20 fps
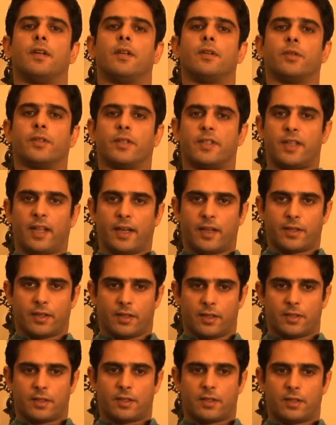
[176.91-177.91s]
to the
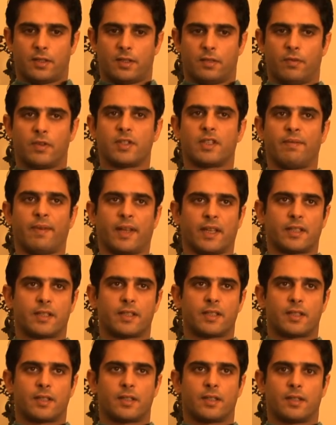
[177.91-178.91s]
senators was
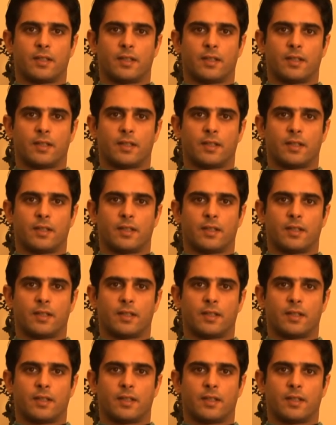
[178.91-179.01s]
immense.